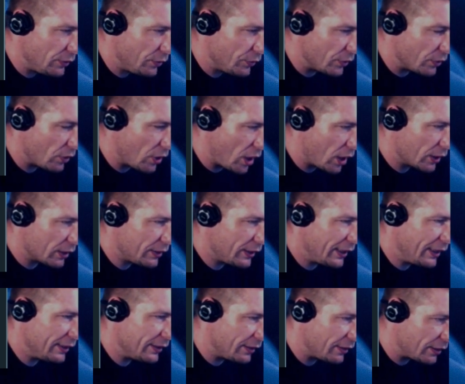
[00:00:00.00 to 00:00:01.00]
lock
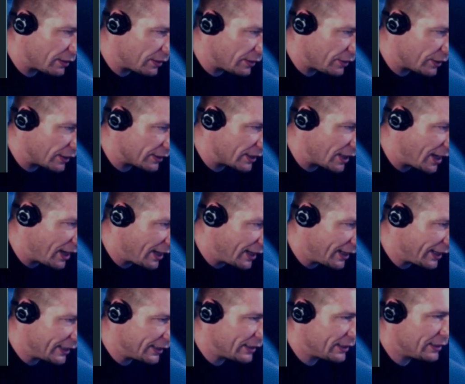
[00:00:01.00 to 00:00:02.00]
and you got the
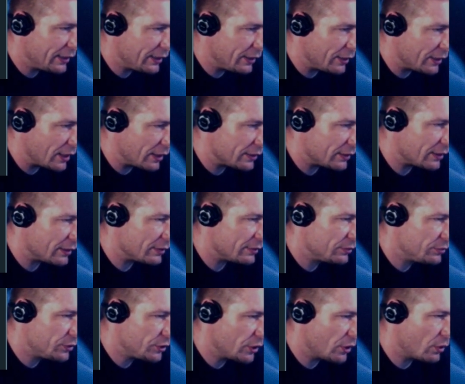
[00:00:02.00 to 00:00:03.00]
hide, you got the
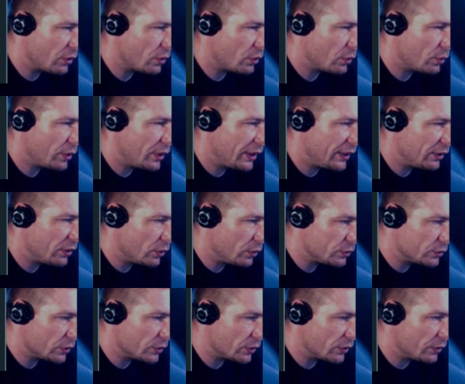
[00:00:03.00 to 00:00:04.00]
show. Those
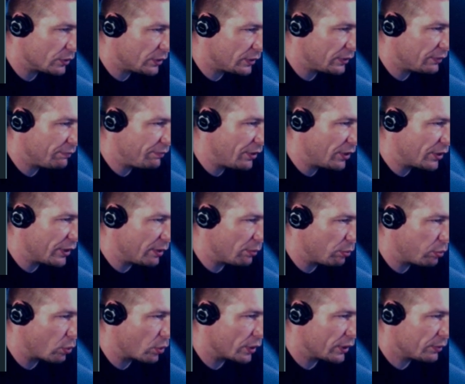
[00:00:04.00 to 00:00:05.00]
are very
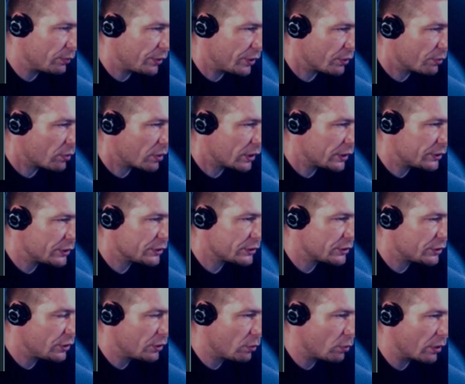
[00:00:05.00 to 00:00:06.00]
important when you don't want
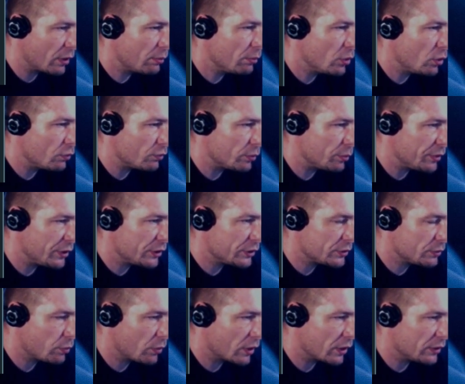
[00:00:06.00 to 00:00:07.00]
to move them. You just
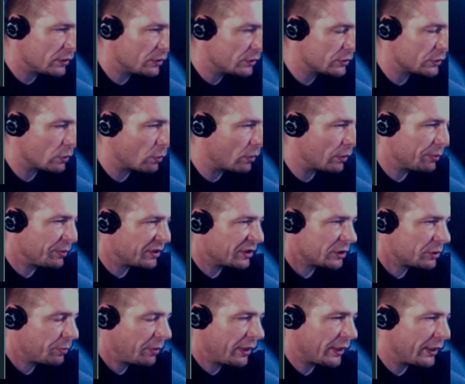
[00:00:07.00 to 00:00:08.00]
don't want them to
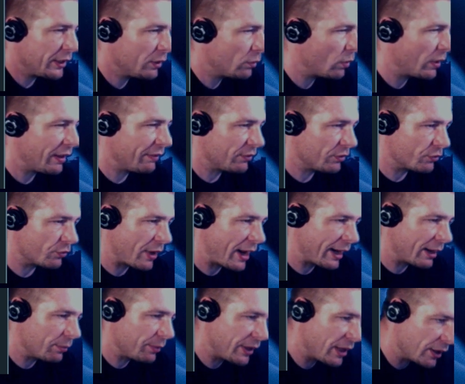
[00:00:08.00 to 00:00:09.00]
display. You don't want to have to drag
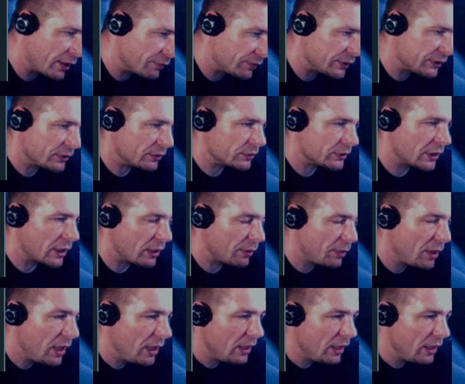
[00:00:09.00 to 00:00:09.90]
them down every single time.